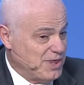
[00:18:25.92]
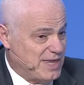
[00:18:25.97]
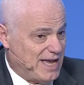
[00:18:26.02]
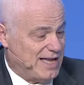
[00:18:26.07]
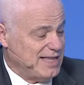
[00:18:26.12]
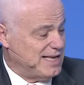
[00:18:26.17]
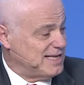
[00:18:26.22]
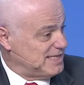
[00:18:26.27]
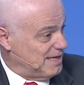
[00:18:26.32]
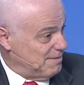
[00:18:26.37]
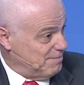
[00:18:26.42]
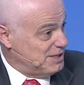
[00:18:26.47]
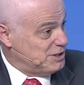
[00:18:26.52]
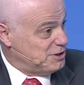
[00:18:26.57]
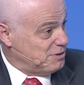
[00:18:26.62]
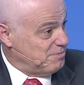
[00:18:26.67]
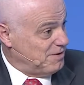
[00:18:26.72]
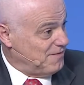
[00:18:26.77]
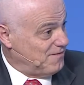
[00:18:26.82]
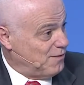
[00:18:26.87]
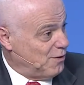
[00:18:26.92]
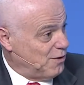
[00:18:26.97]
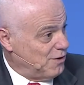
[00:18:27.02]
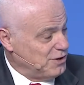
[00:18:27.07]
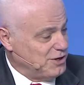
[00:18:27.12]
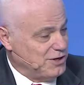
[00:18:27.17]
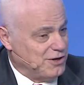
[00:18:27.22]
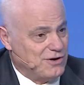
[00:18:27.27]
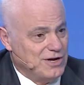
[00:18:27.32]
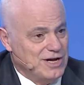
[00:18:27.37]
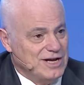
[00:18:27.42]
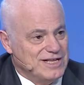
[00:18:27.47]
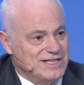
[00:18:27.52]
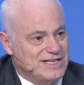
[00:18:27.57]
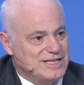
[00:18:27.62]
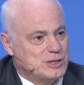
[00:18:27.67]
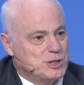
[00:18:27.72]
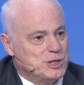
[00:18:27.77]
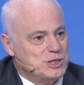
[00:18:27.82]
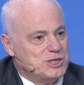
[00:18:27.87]
that, as I mentioned before, you know,
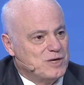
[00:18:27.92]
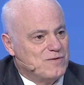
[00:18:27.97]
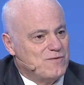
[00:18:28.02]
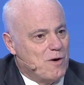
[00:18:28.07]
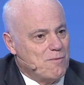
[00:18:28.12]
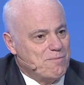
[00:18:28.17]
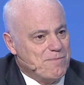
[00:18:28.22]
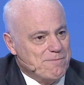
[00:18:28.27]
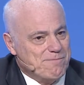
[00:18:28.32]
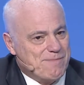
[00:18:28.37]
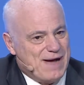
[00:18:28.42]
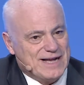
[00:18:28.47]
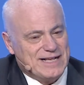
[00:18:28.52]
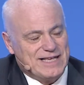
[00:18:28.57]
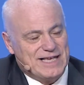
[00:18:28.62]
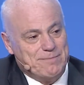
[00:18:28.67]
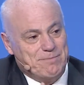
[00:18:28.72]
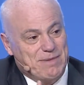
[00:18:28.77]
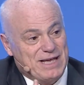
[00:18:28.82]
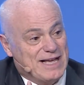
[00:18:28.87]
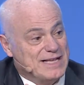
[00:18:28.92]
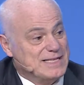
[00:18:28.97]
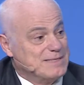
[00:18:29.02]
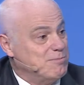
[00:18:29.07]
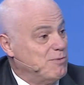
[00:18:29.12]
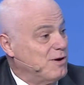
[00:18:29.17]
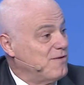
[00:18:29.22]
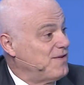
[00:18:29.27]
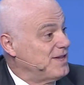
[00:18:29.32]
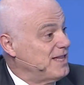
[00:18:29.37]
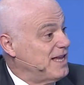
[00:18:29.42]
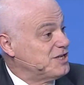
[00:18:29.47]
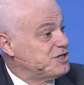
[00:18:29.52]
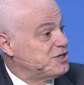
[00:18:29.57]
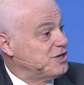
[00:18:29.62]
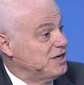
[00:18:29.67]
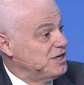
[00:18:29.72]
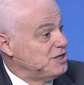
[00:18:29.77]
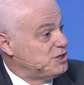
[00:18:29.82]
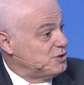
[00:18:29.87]
this concept of open banking becomes more of a
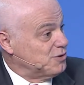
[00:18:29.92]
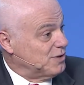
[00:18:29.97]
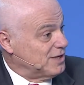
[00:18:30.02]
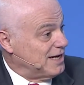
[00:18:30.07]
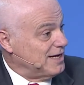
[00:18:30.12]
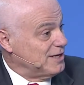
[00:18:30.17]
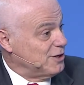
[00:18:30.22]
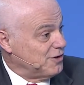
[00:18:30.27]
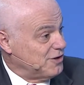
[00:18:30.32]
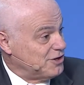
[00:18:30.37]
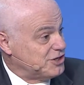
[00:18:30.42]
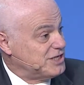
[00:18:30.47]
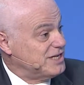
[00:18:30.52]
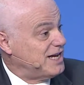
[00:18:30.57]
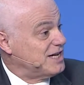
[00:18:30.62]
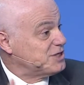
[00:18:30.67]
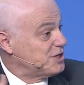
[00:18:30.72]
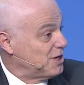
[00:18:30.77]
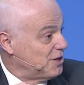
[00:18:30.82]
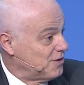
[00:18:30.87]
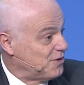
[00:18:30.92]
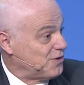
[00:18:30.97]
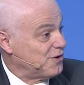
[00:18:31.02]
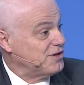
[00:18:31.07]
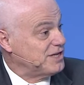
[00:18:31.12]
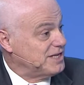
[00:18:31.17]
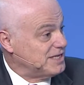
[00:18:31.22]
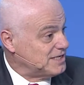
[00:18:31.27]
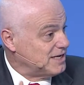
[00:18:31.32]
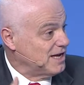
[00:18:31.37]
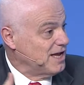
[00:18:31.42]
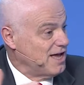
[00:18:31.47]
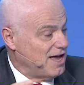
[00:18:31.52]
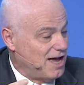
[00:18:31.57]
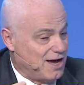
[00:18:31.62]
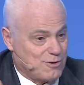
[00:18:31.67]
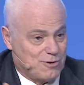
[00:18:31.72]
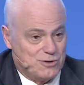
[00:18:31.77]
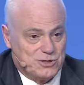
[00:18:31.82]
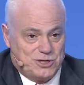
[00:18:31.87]
national issue. And I know there's national authorities
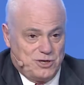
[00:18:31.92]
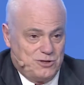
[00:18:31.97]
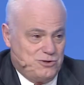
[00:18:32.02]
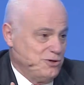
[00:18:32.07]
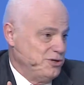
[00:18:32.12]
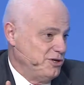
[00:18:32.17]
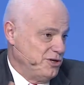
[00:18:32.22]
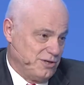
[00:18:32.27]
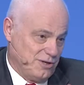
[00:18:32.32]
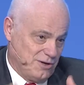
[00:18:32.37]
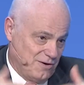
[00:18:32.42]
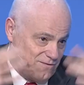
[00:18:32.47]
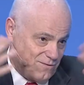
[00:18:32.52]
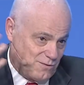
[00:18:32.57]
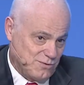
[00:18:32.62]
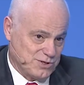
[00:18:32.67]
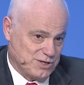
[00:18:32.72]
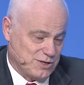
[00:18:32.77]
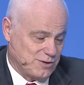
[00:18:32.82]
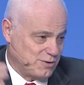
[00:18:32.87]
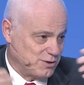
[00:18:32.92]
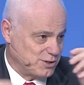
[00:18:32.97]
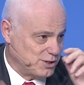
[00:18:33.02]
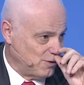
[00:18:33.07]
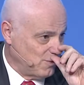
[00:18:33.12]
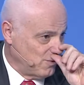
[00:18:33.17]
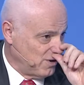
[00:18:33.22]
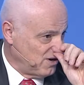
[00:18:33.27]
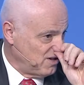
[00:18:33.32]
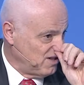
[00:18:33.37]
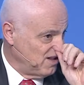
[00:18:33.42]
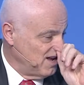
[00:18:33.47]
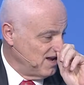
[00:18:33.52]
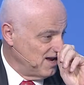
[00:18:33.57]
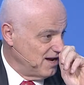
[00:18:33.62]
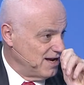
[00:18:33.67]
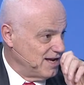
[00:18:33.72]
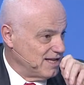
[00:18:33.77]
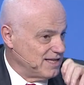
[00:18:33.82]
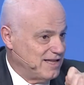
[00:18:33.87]
across the Union, of course, across the world,
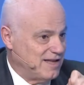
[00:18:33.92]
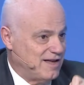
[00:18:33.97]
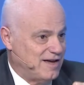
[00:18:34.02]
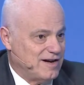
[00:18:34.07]
that